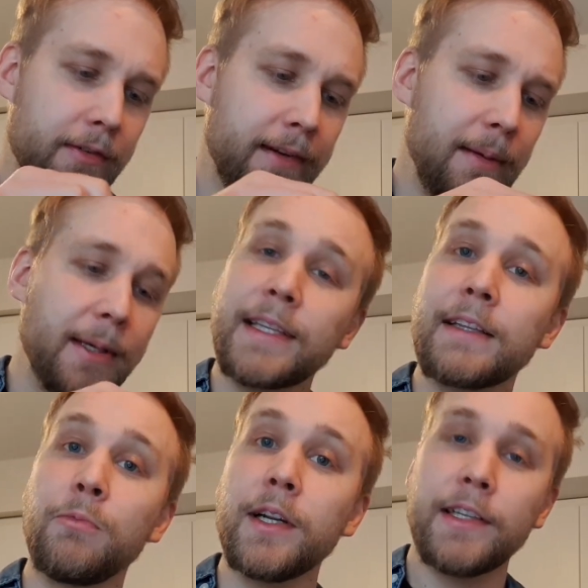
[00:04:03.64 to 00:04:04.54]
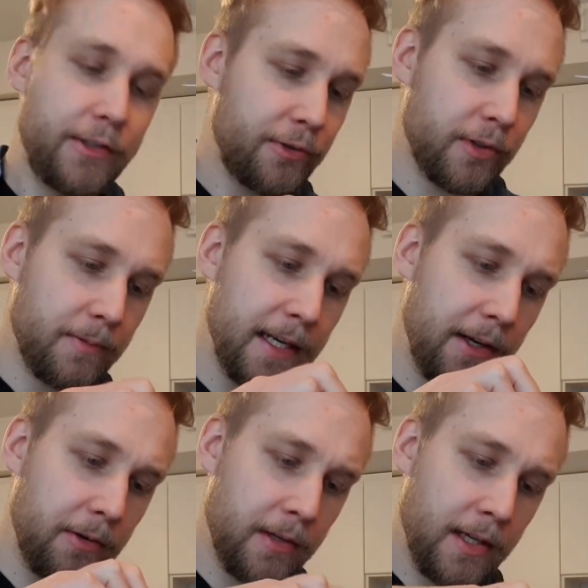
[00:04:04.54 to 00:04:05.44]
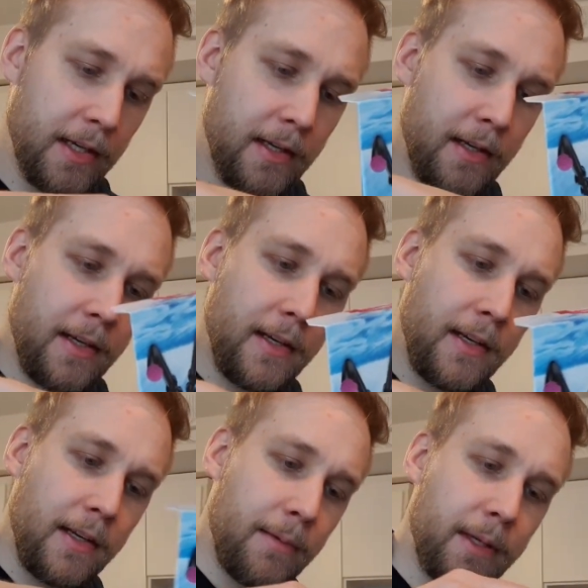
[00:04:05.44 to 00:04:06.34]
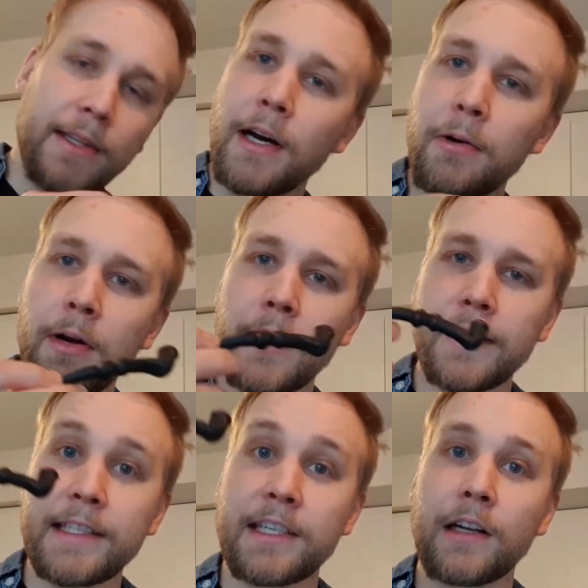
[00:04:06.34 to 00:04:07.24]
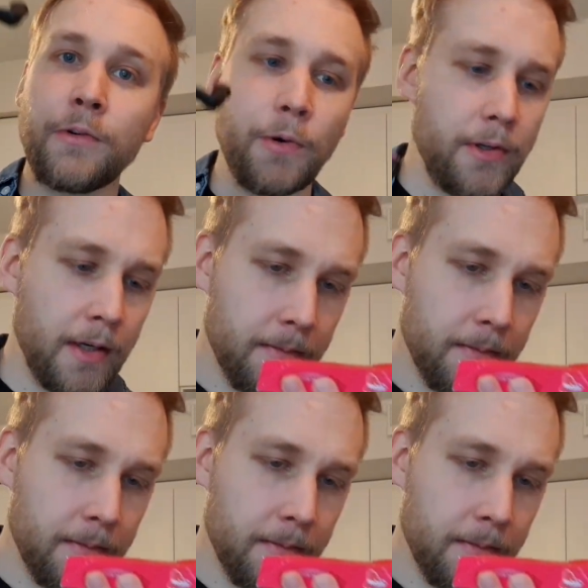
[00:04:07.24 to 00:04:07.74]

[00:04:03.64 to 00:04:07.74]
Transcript: filming that one short video. But now it's all good.